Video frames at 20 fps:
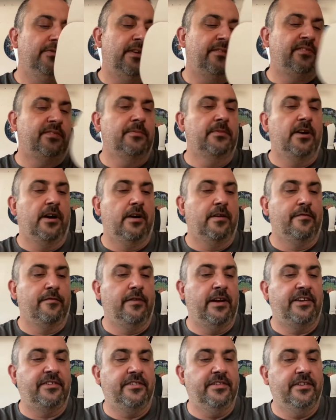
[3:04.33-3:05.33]
some car
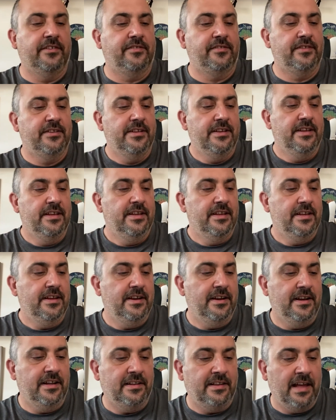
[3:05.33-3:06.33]
fresheners
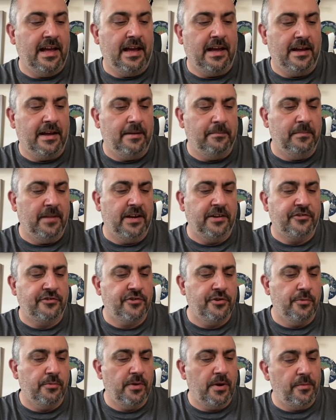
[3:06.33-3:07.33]
that I'm not
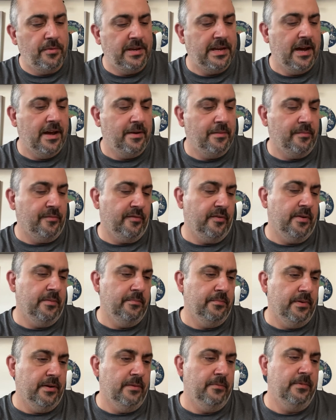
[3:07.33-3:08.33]
sure where we got them from,
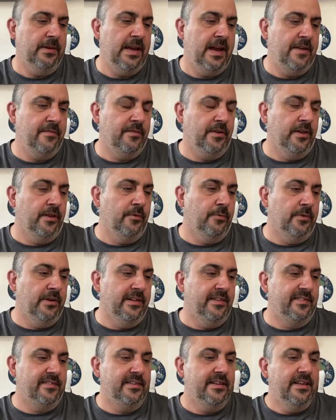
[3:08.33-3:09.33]
but we have other
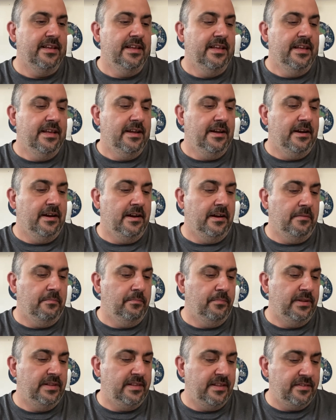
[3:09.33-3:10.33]
ones.
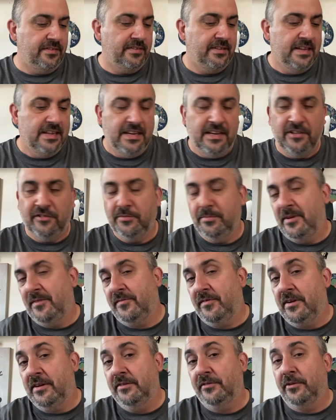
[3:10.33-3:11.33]
But this will be
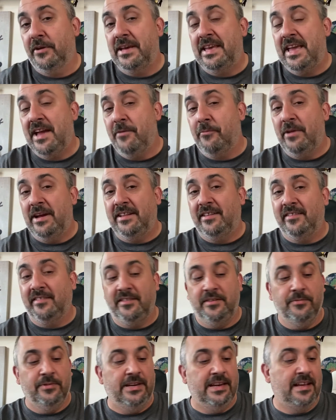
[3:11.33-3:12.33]
fun, so I can't wait to see
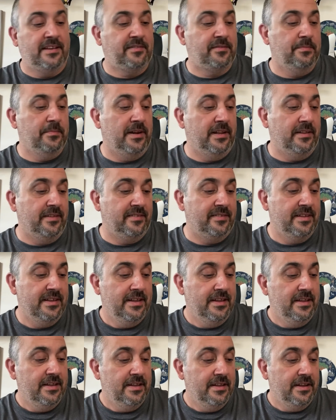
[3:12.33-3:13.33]
what next month's
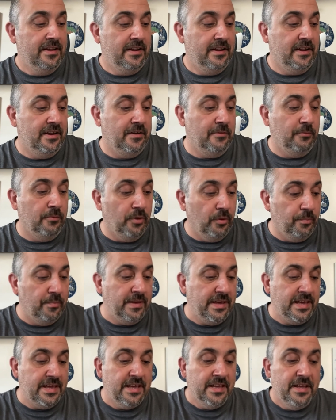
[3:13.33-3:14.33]
will
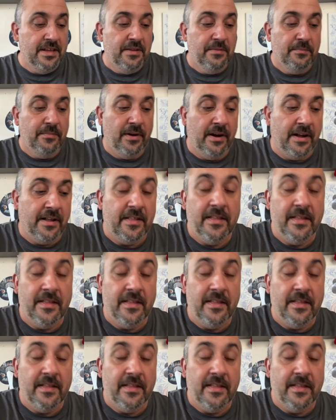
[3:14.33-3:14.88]
be. But